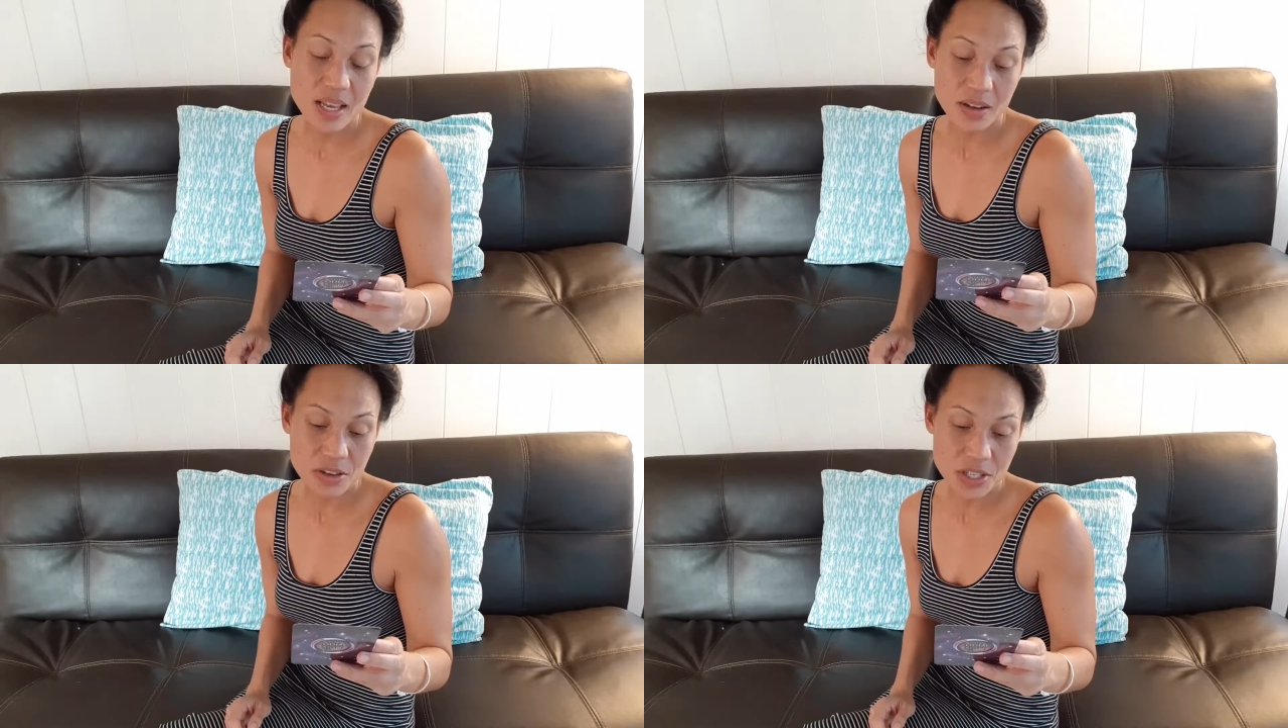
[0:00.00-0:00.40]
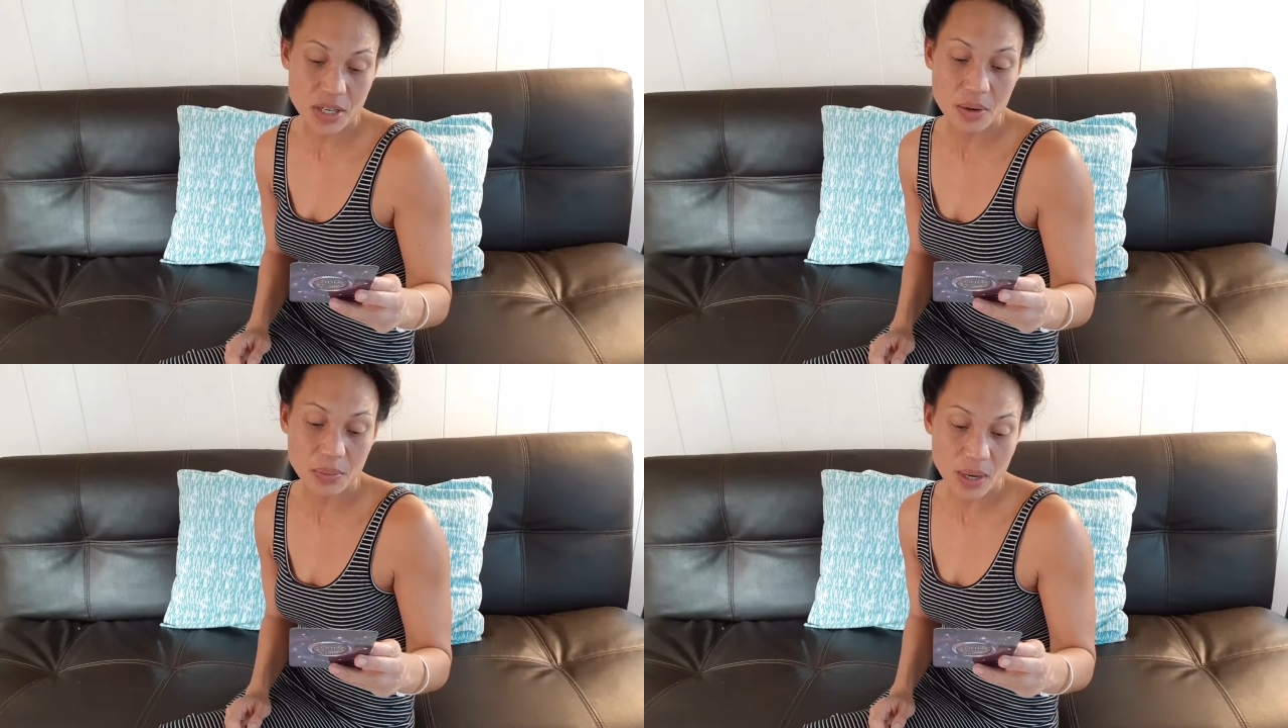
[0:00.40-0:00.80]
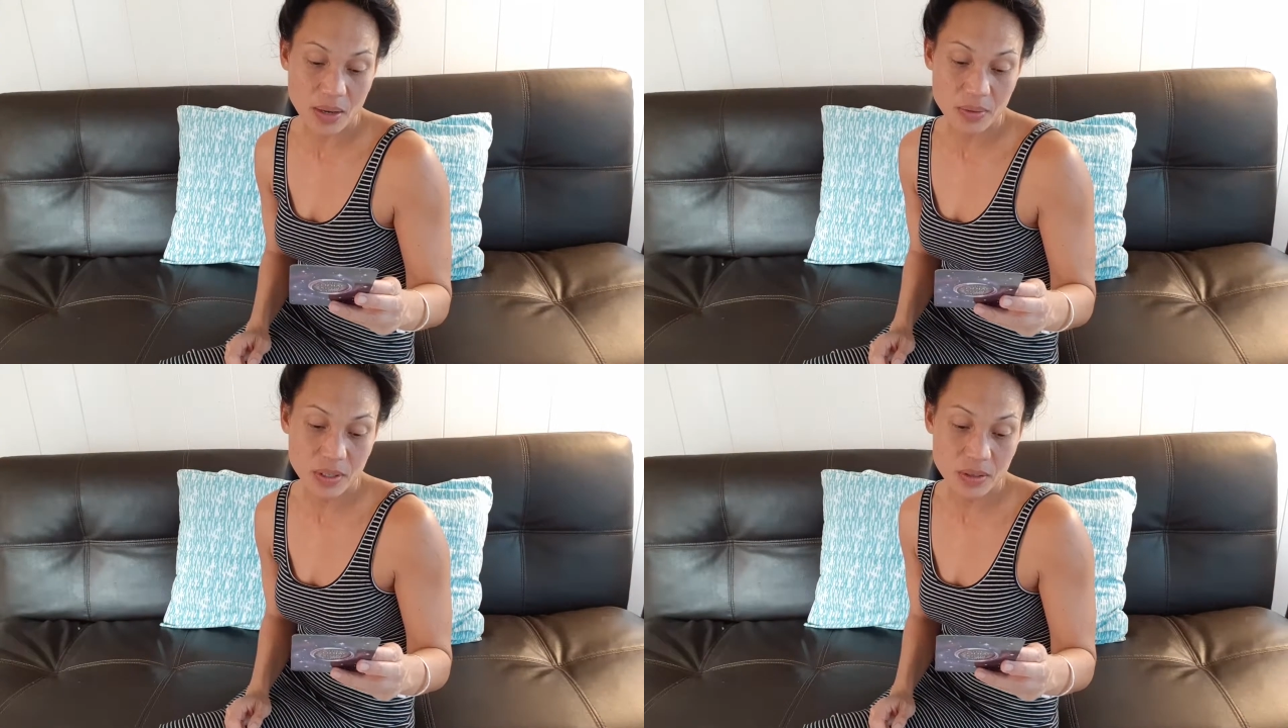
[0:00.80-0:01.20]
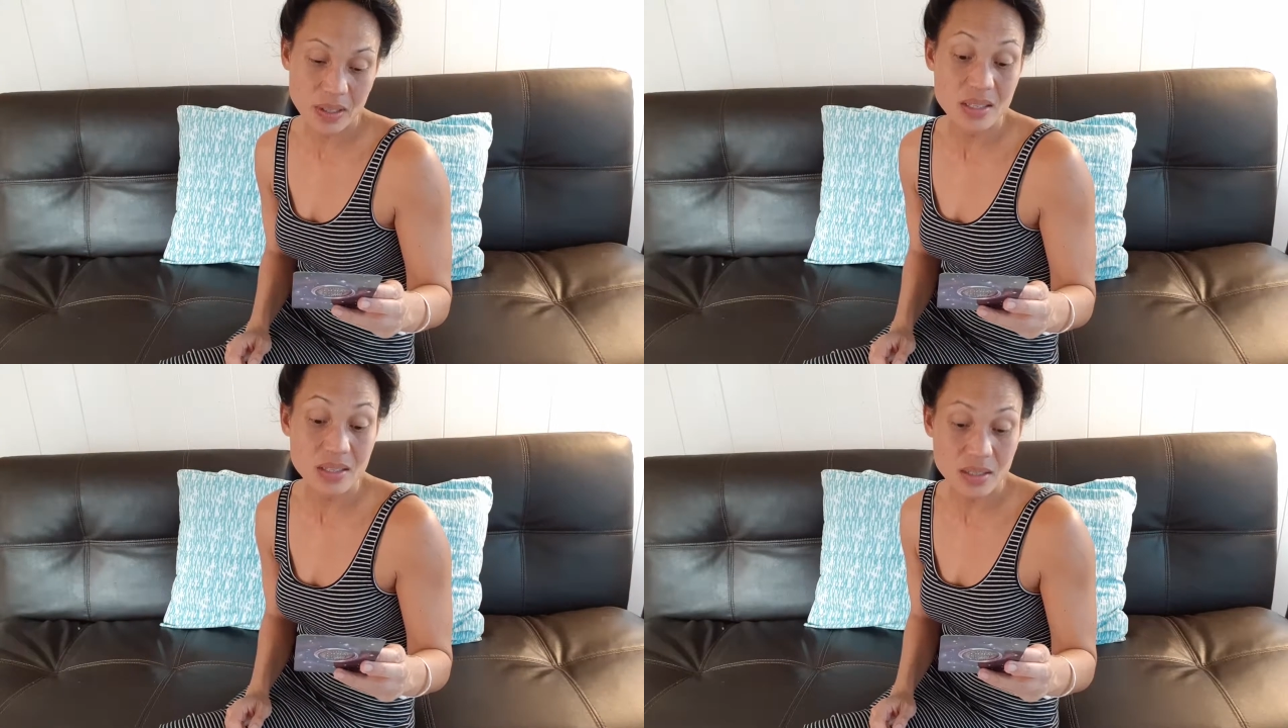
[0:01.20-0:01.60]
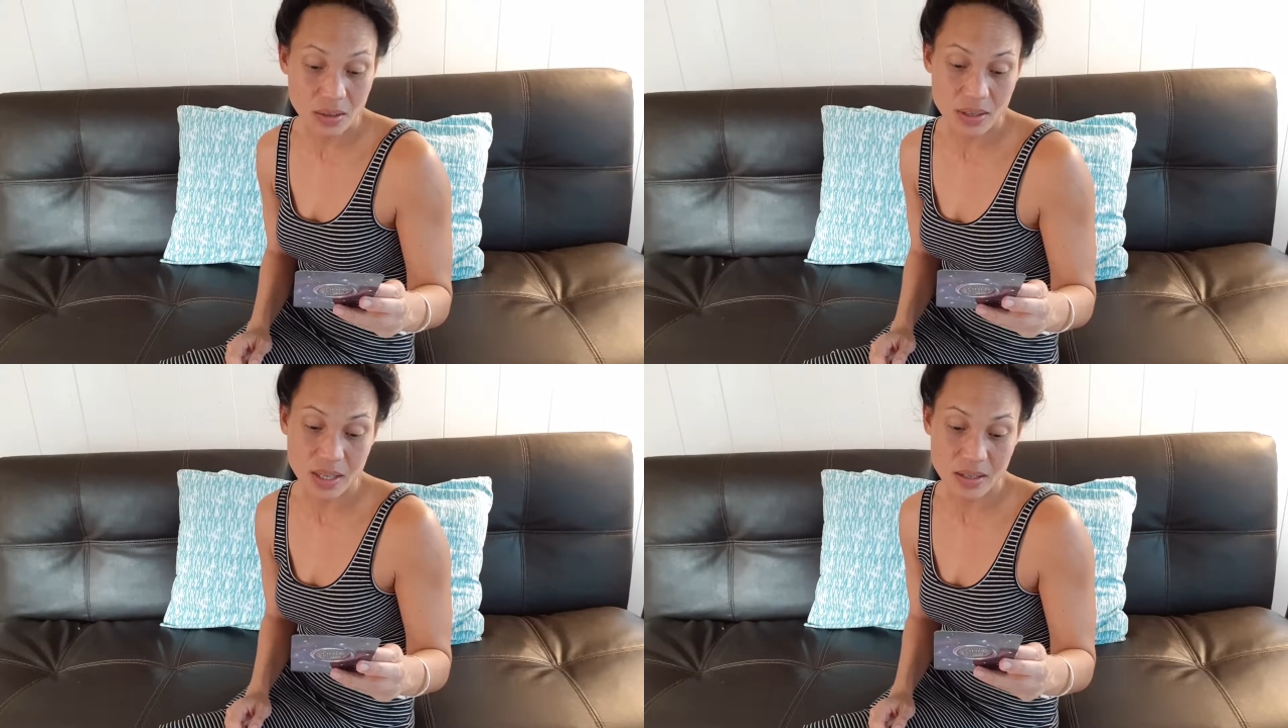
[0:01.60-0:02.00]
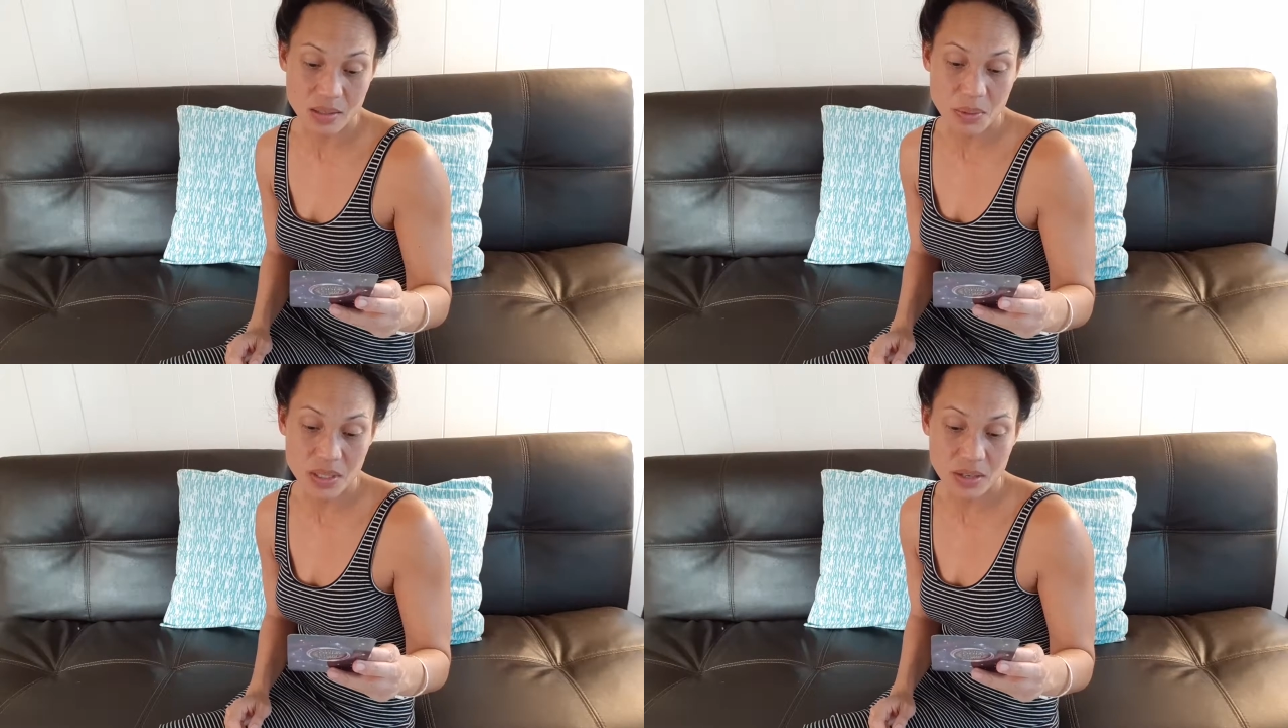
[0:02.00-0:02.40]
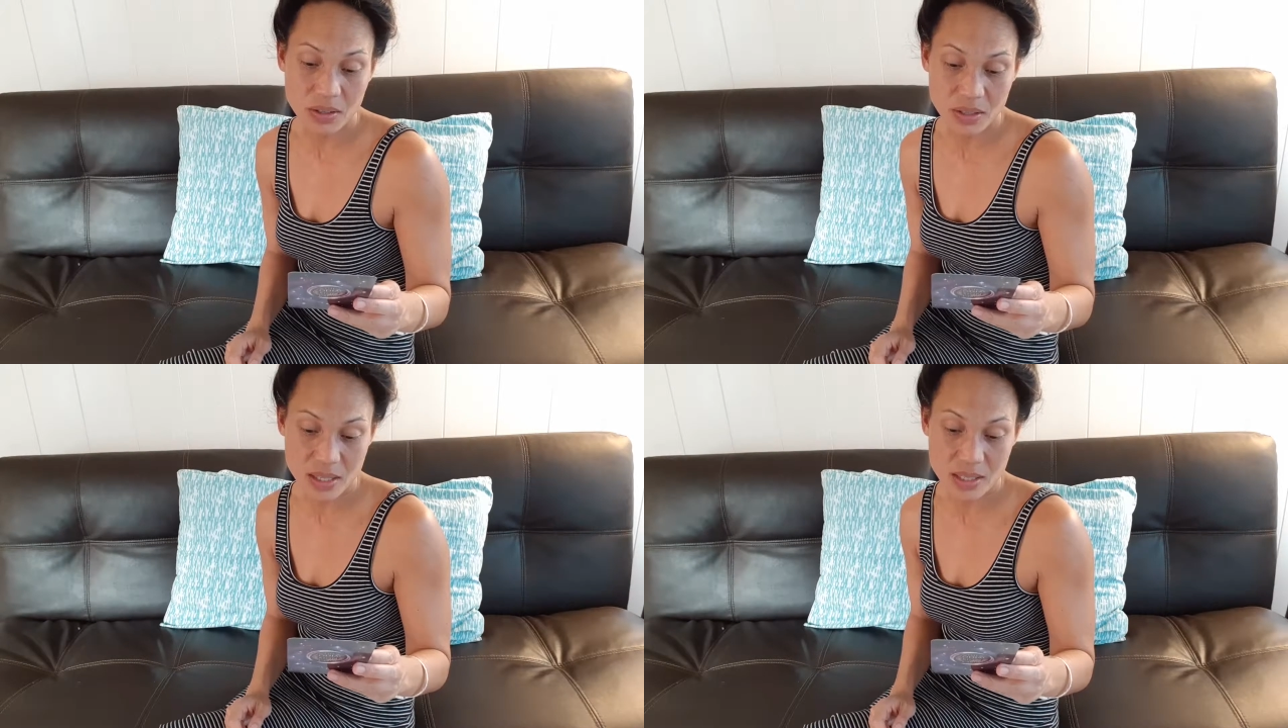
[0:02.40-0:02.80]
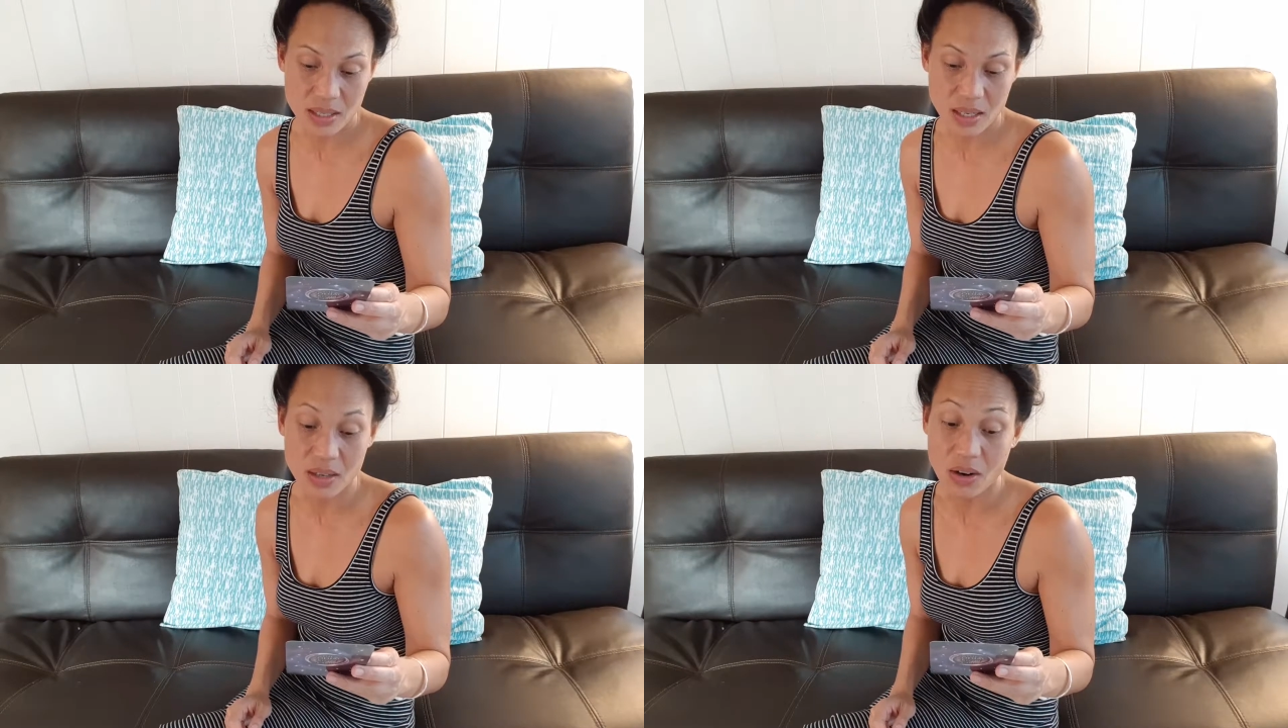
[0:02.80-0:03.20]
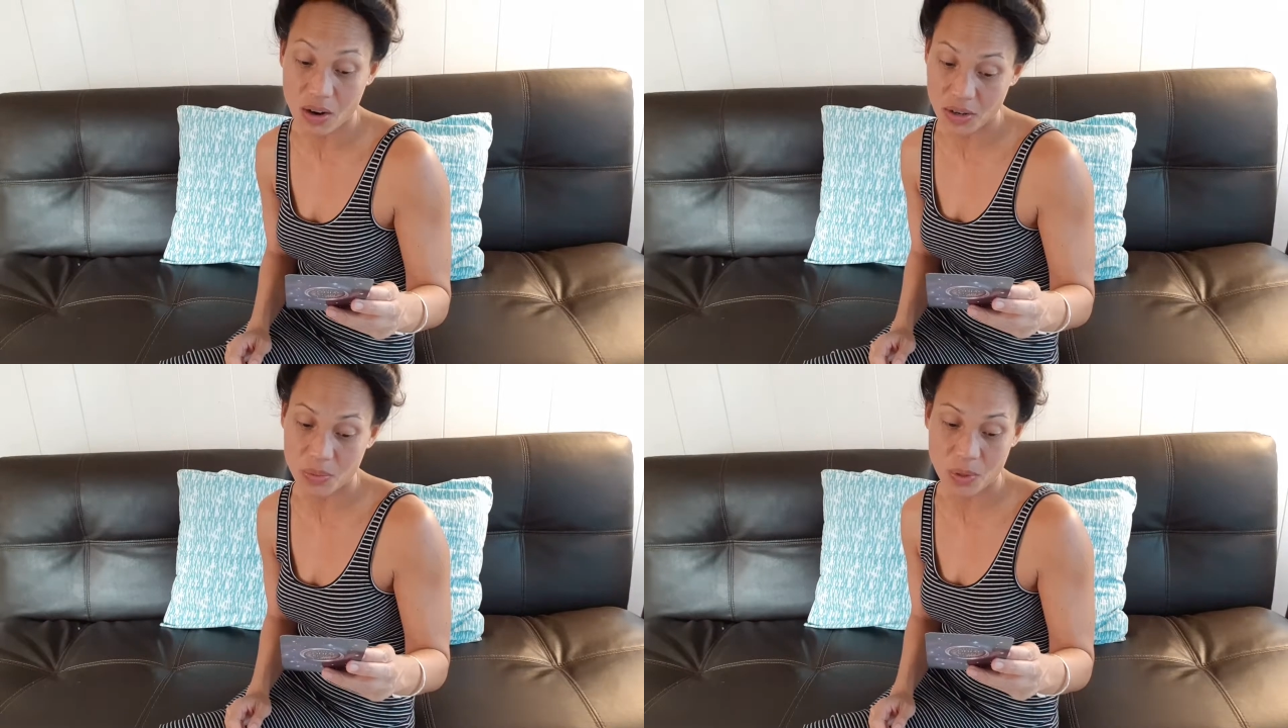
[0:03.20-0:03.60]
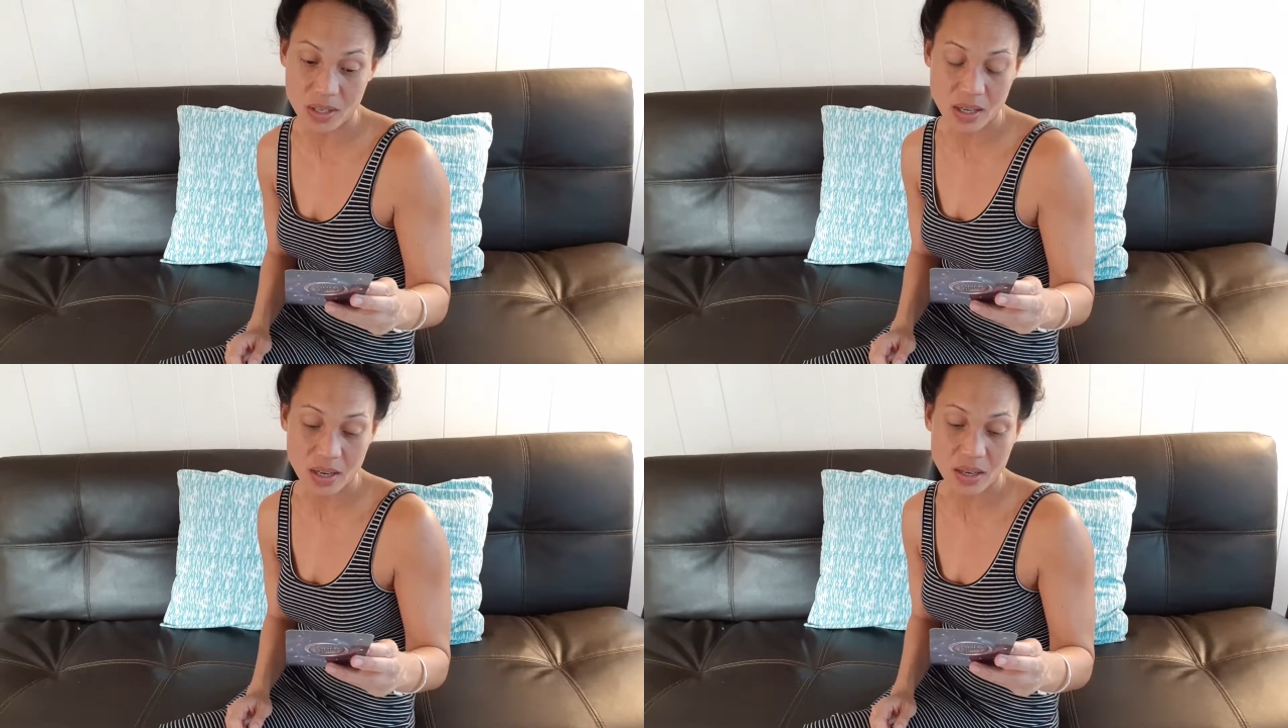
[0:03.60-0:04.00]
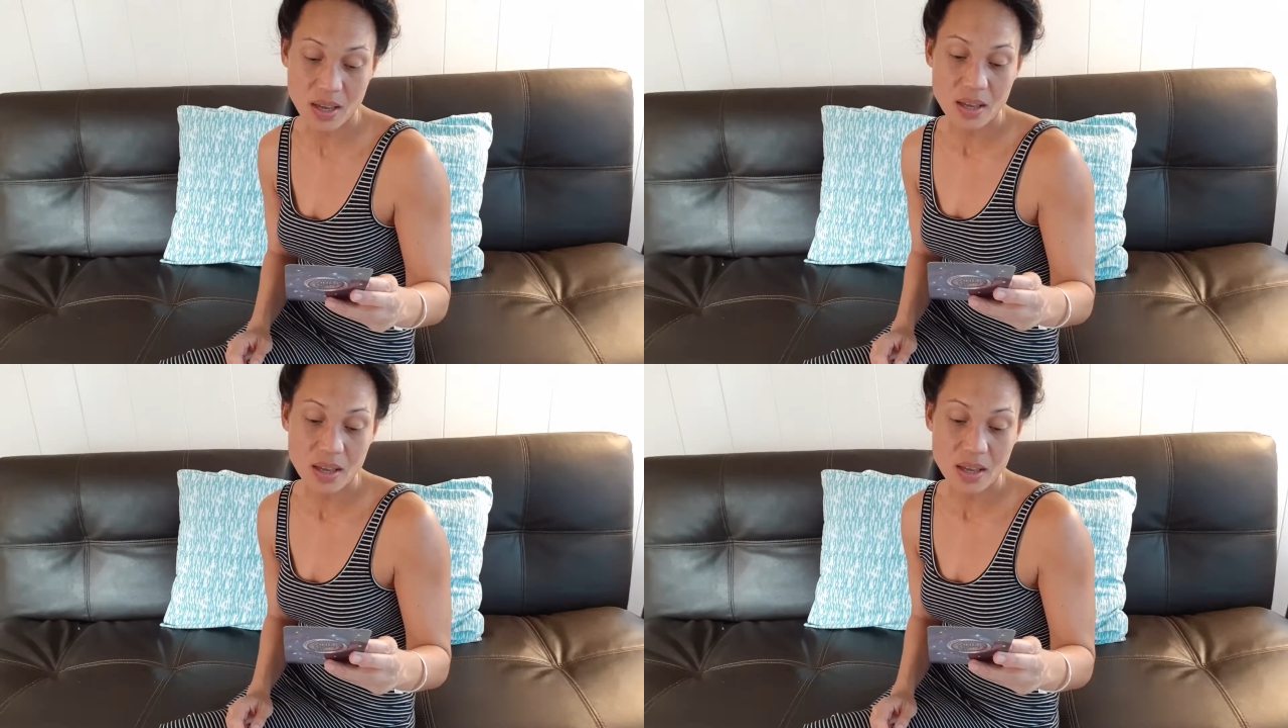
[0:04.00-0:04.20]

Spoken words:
energy around you is serious, materialistic, and hardworking.